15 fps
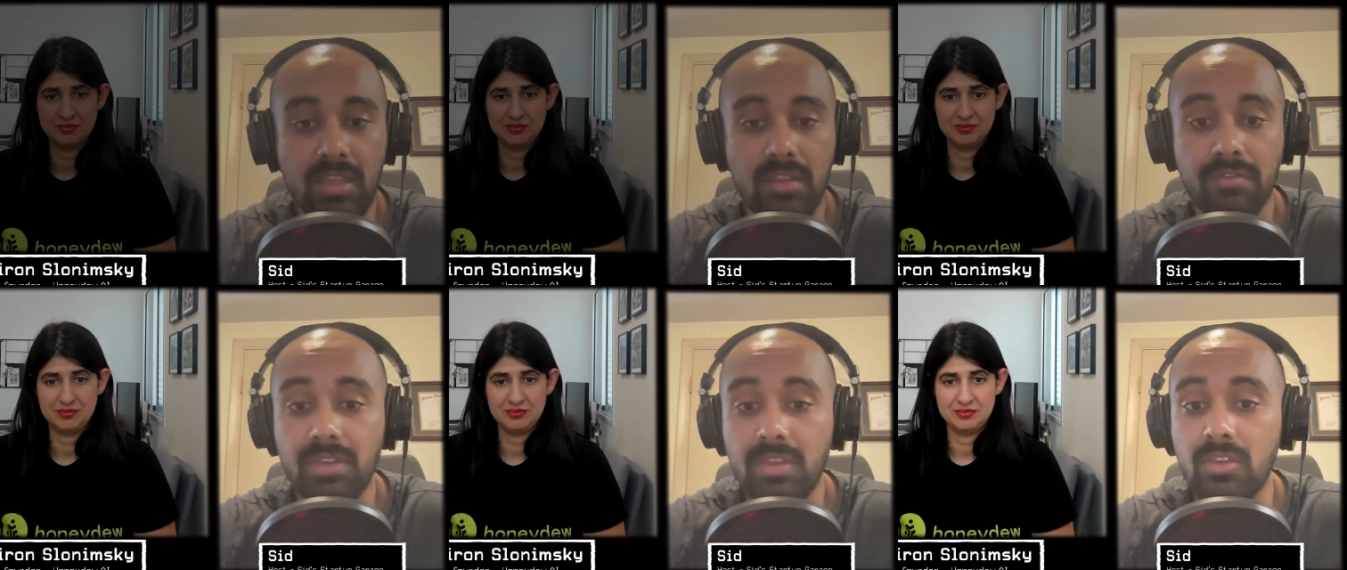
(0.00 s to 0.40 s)

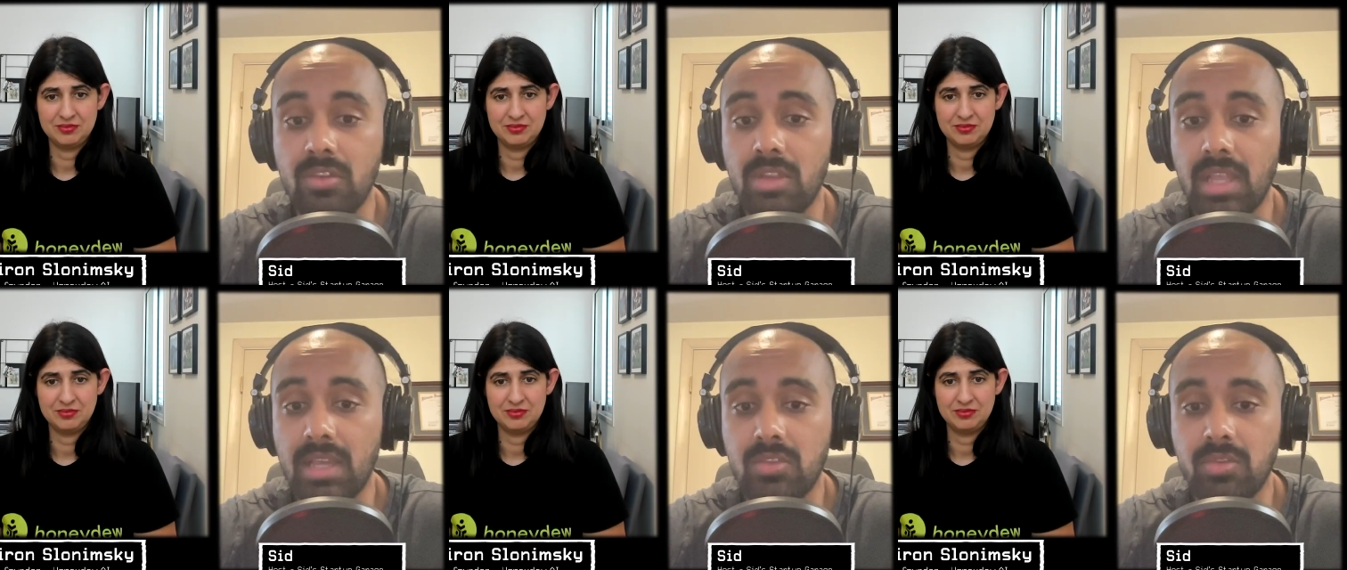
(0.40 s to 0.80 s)
Speaker 1: anything you'd
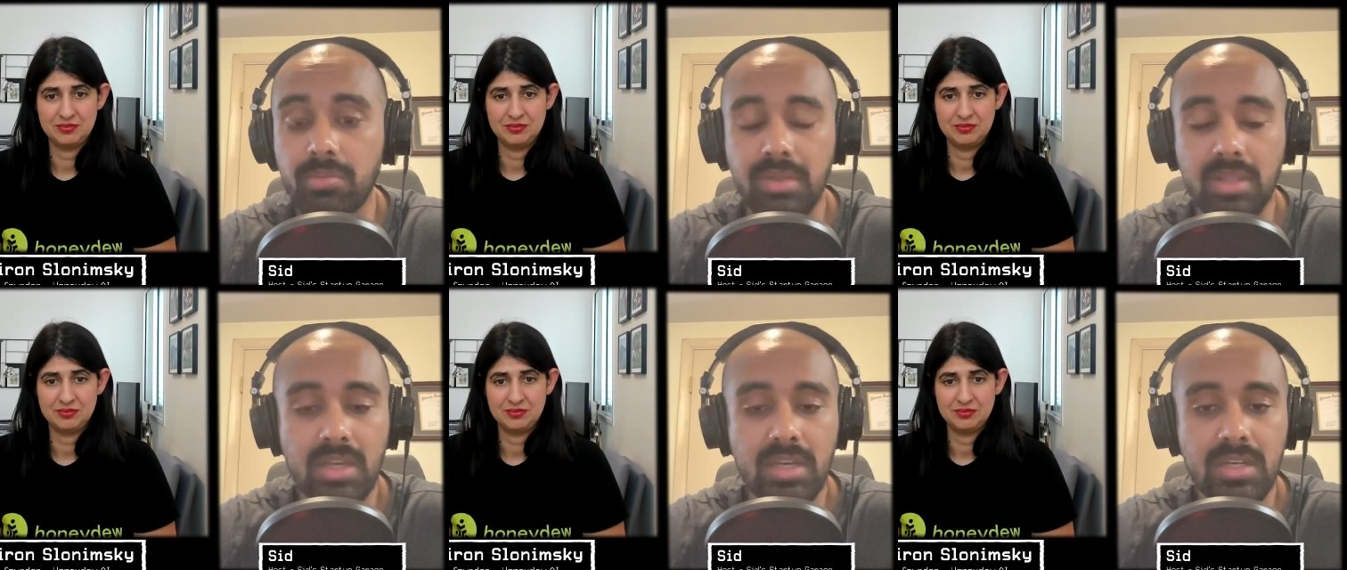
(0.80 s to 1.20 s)
like to
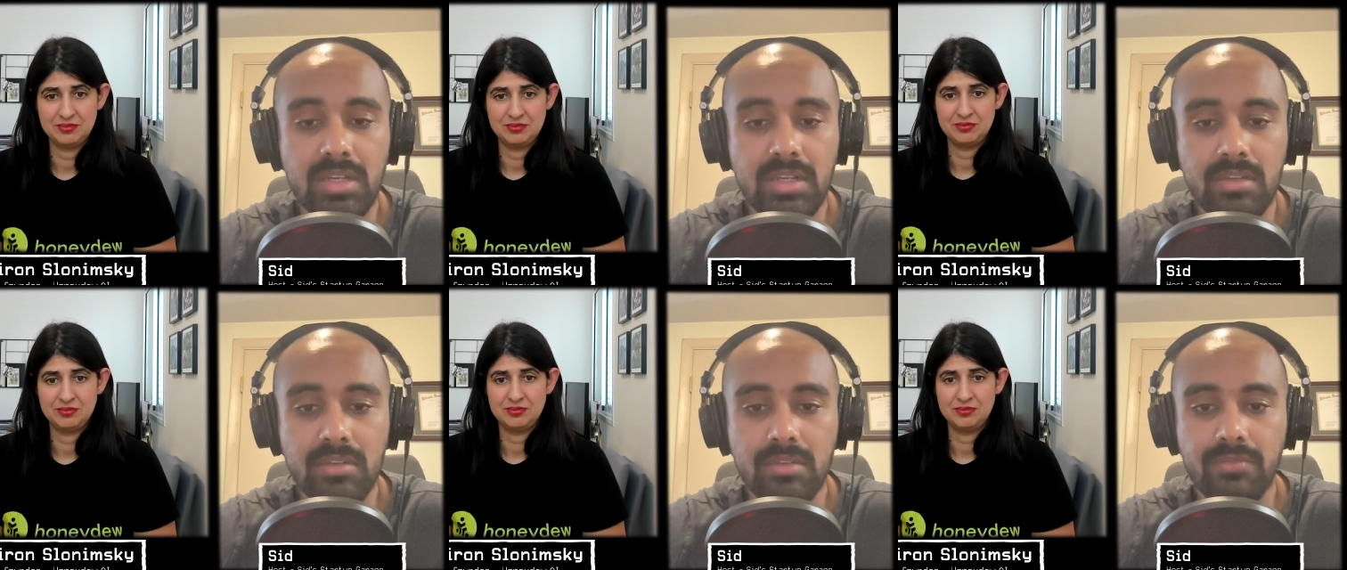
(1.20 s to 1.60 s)
plug
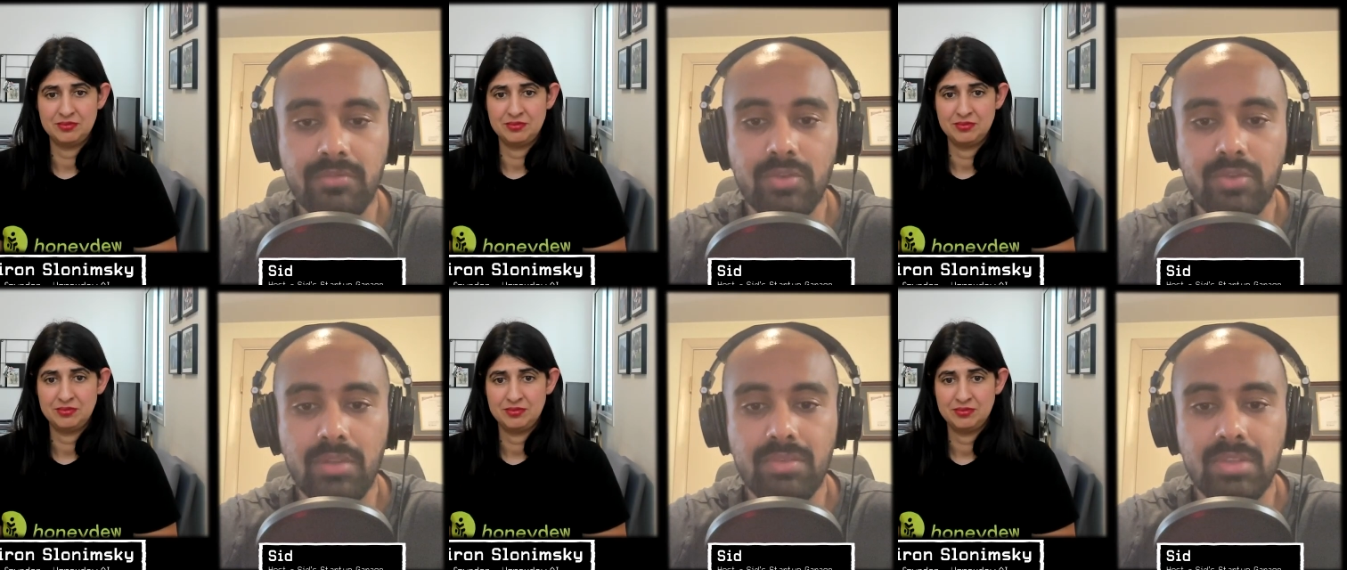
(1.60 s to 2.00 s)

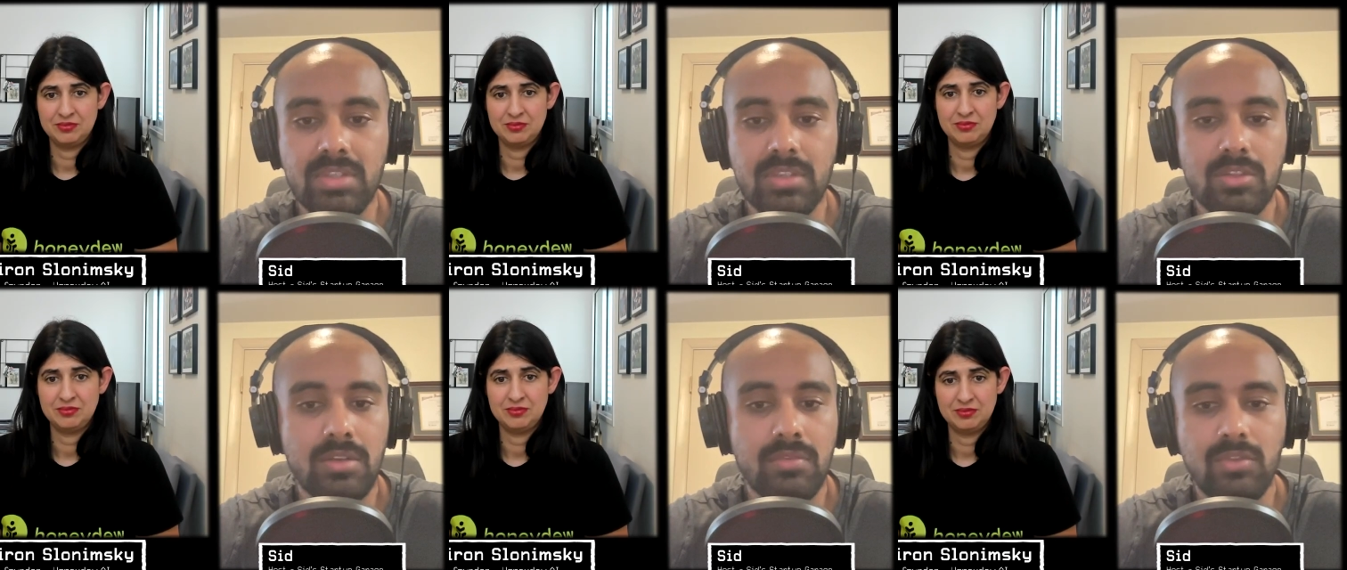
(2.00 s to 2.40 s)
throughout this
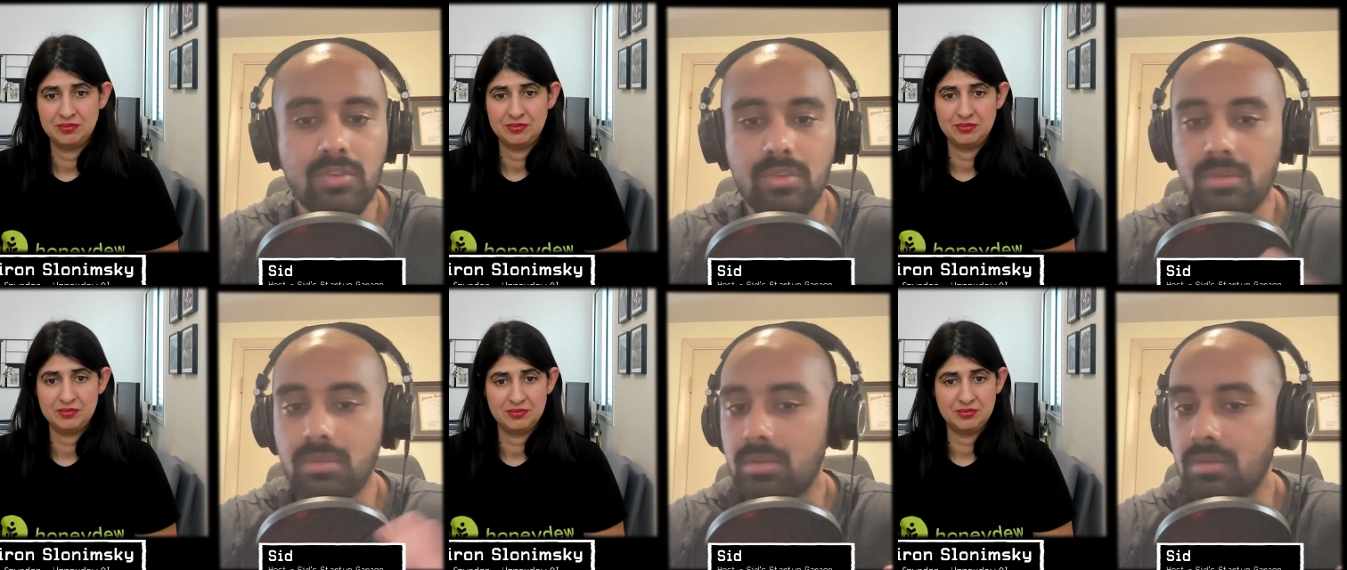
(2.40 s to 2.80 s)

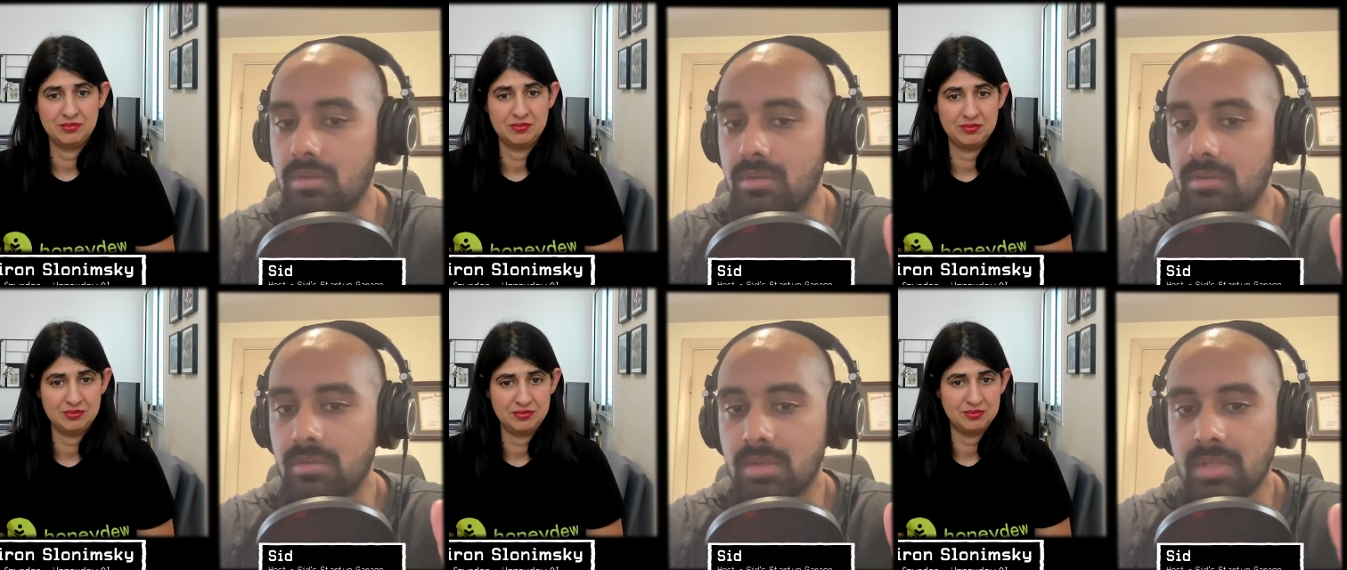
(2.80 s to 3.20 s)
interview or